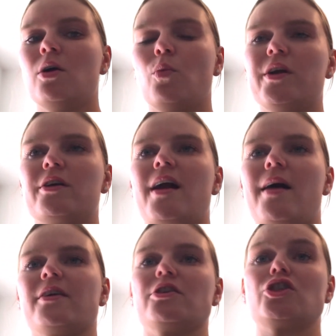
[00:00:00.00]
we are not
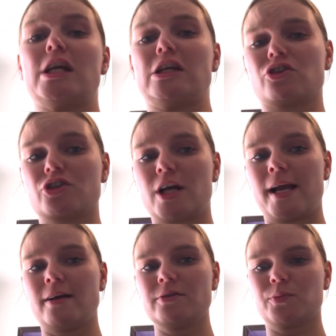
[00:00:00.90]
there to change your child.